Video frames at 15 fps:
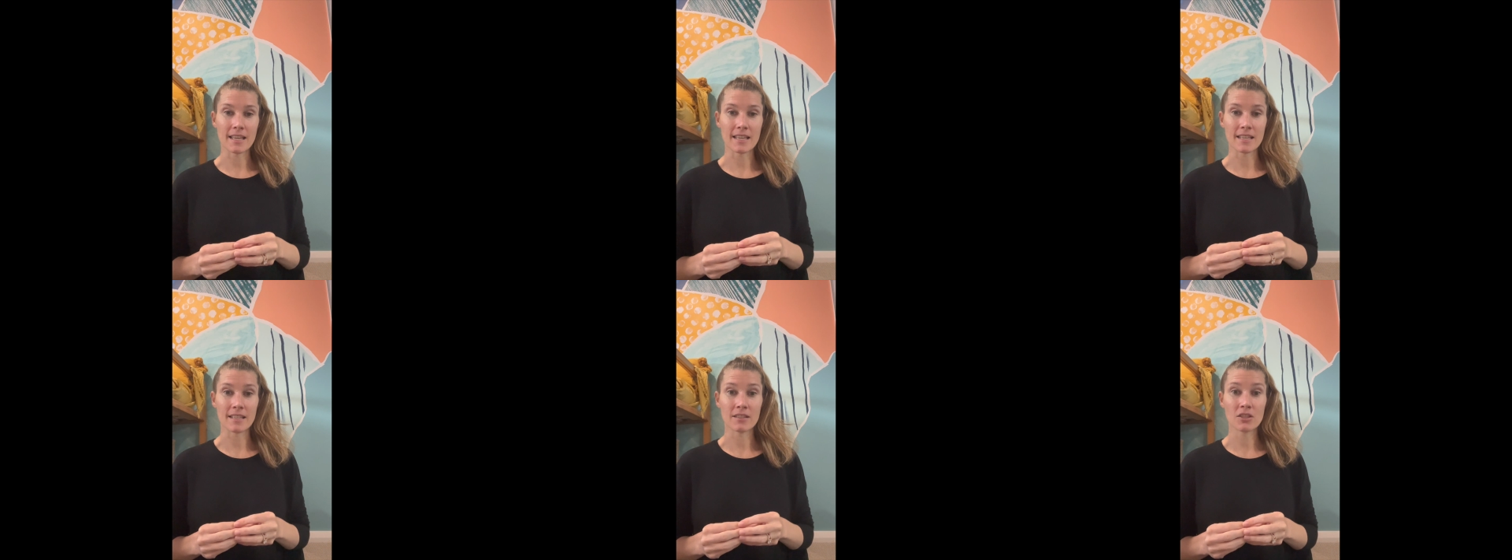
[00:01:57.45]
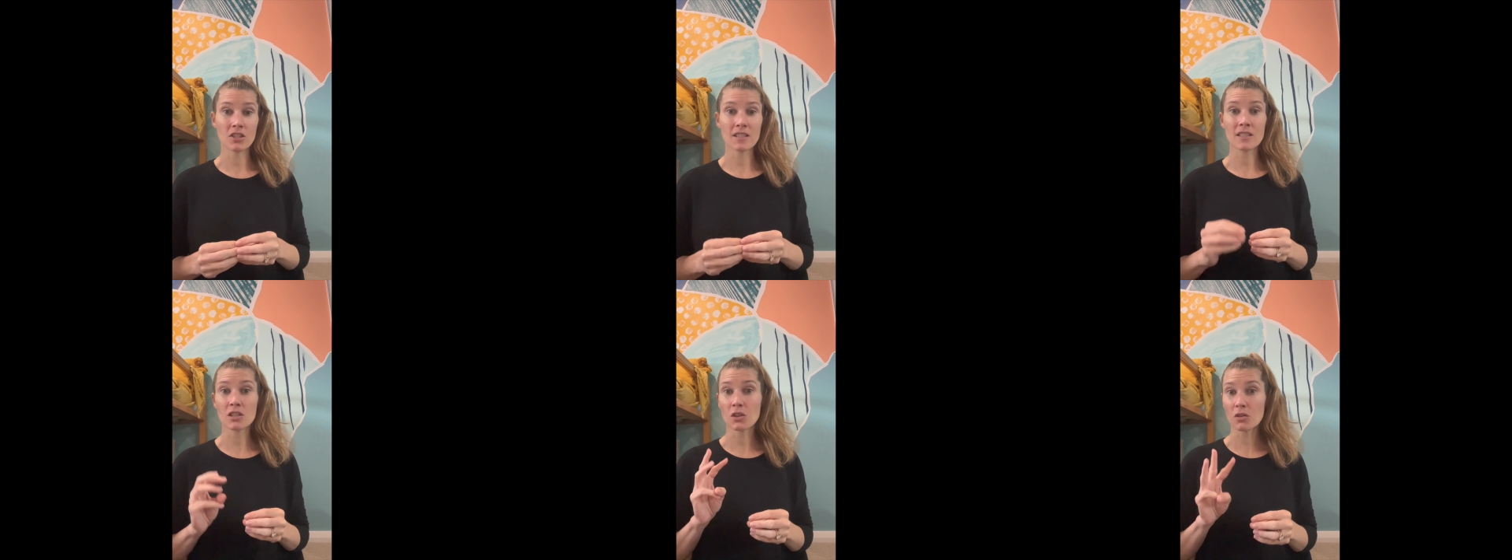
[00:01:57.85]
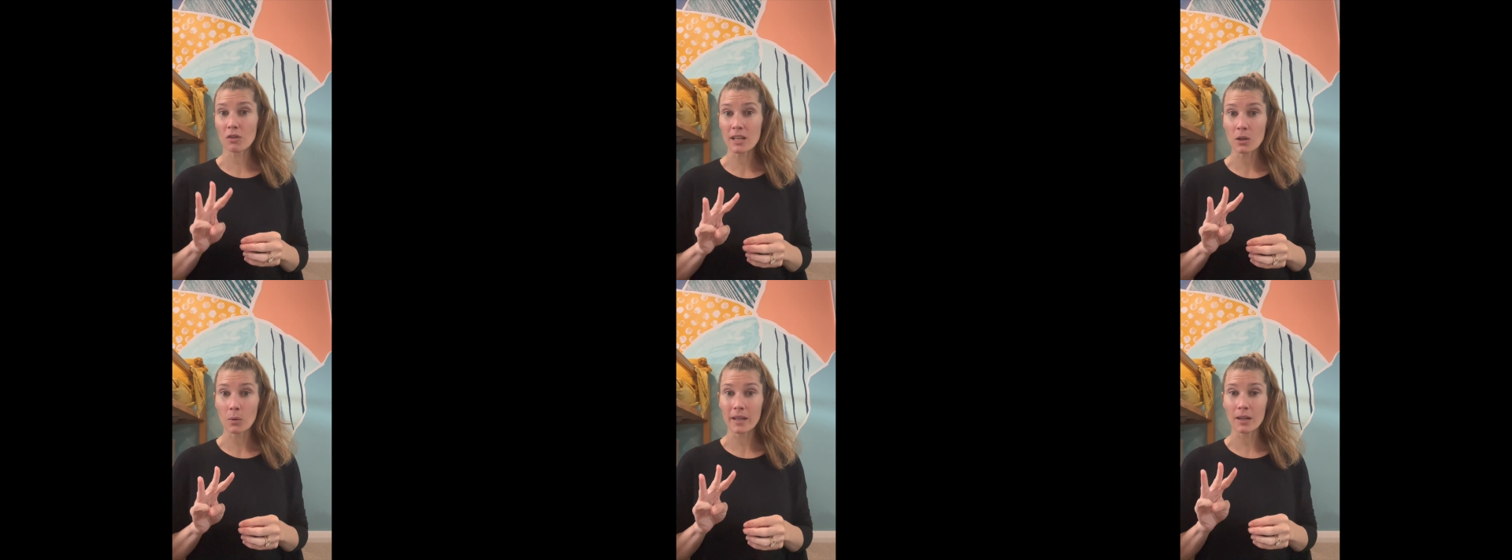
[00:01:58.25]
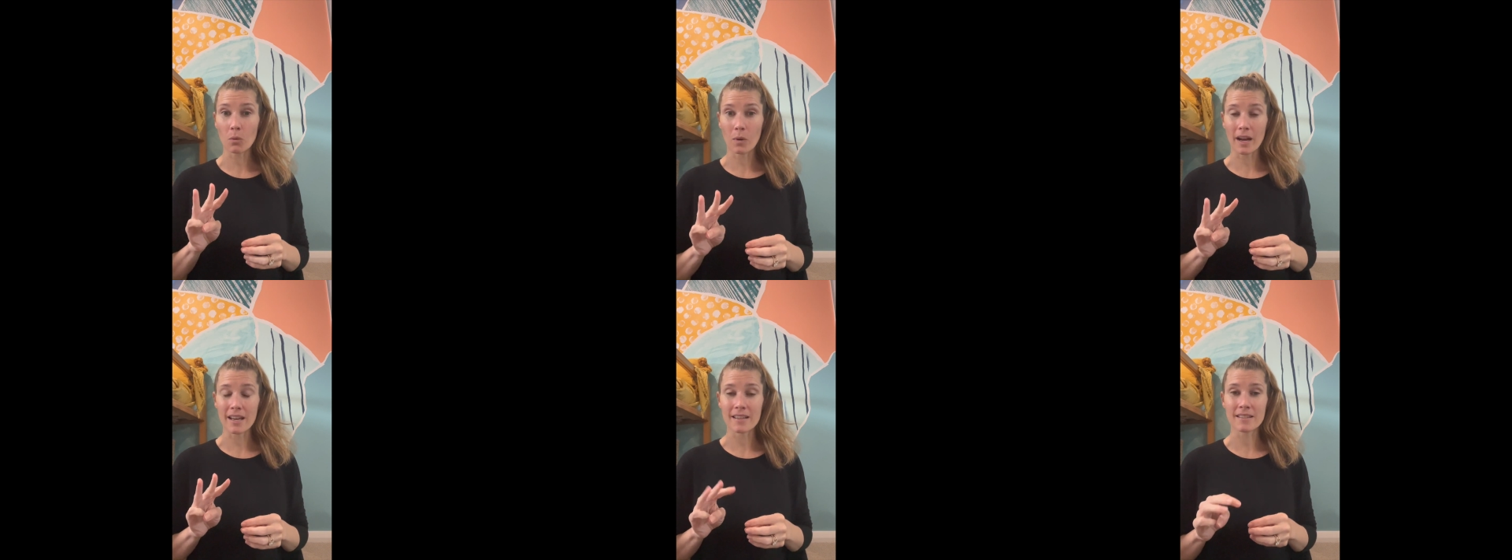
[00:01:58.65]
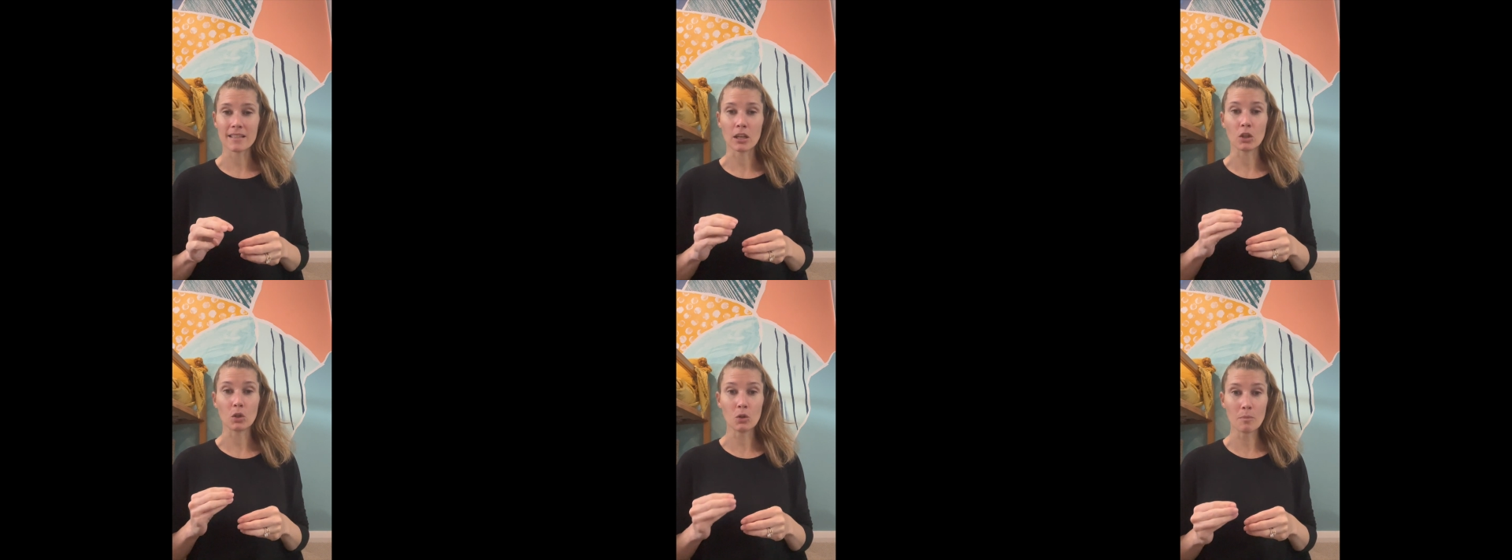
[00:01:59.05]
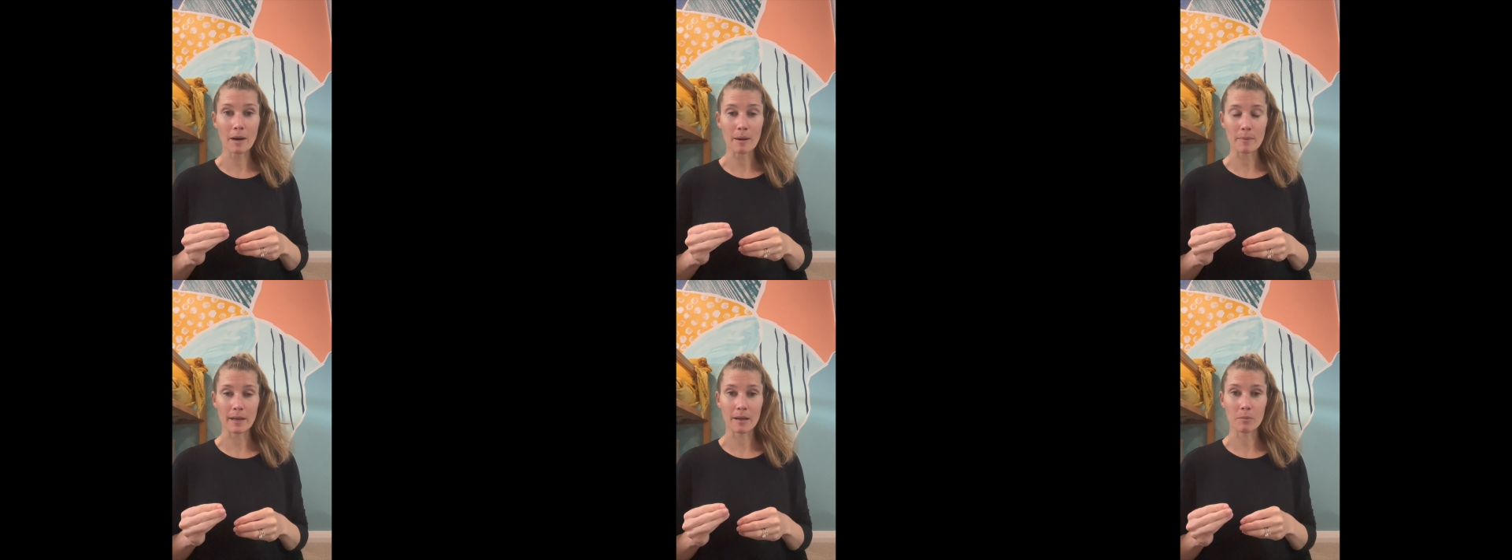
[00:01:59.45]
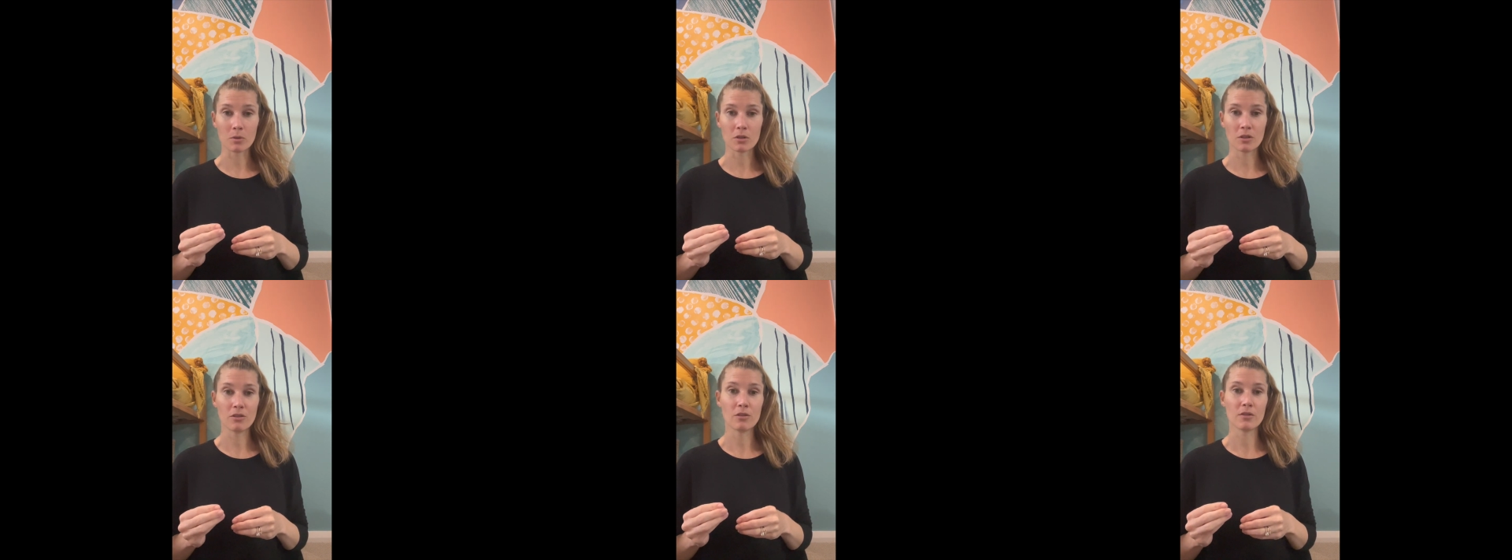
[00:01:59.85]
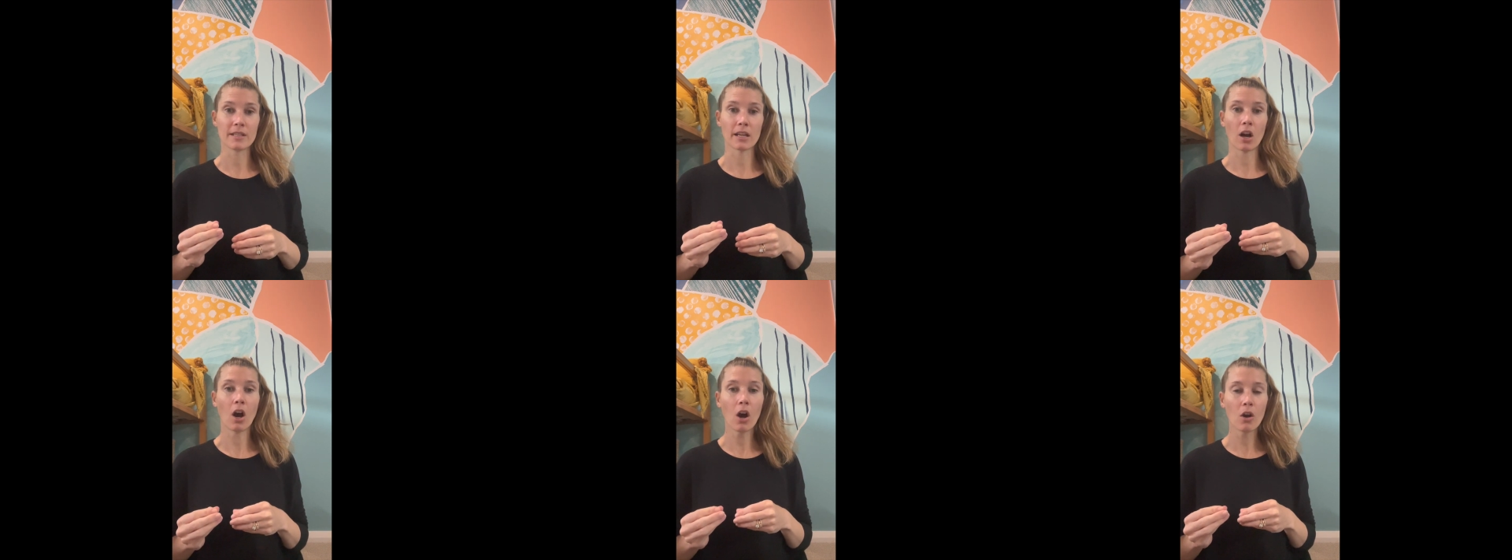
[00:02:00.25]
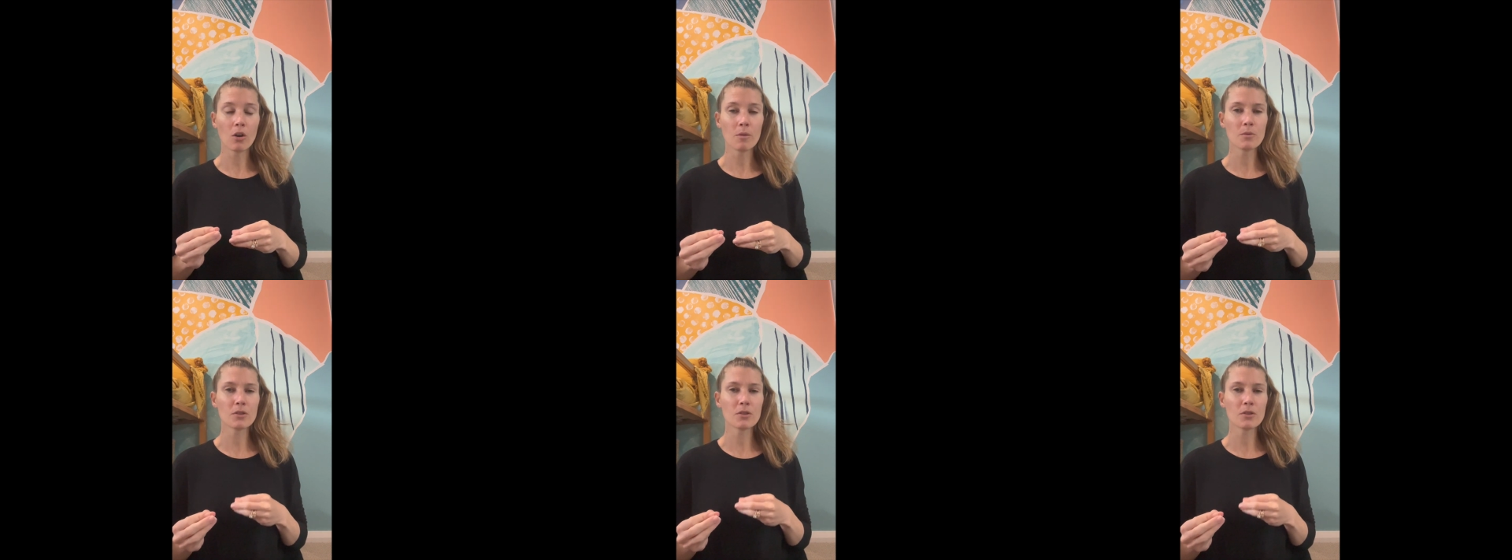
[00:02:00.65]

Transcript: is just 3 quick ways that you might be able to use at home